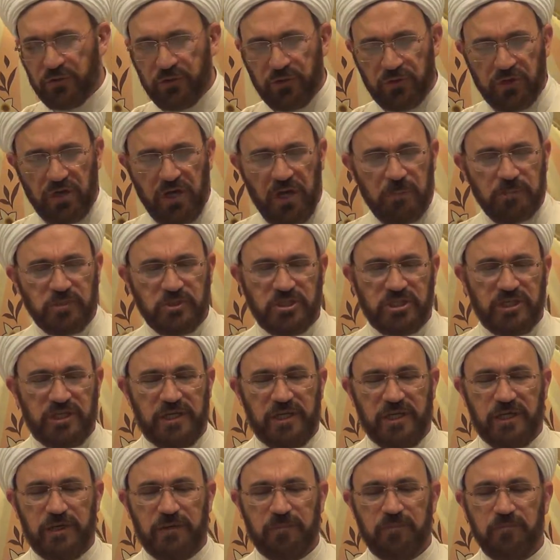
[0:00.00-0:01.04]

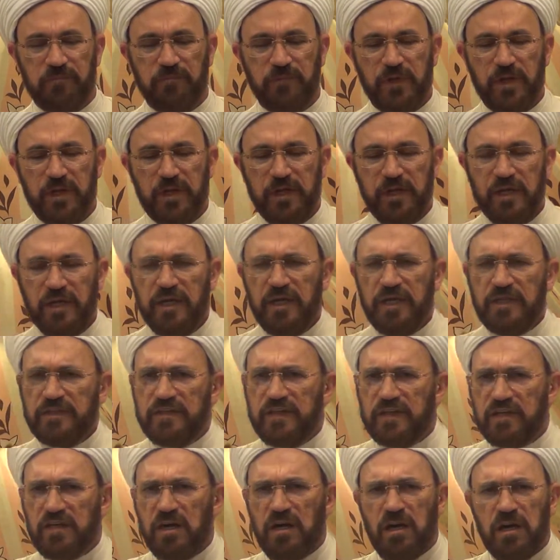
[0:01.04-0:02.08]
corruption.
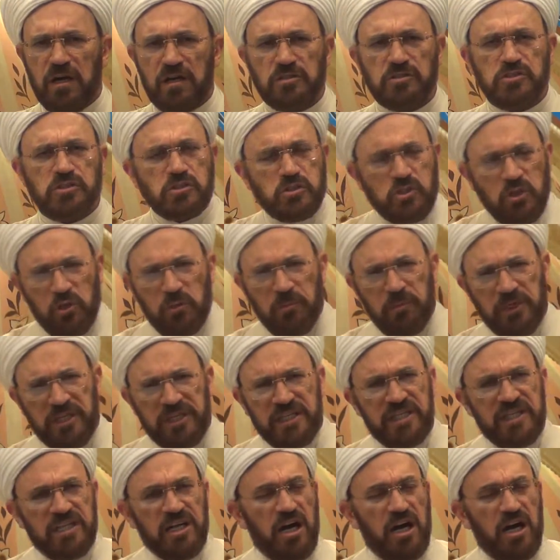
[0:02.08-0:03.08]
There are so many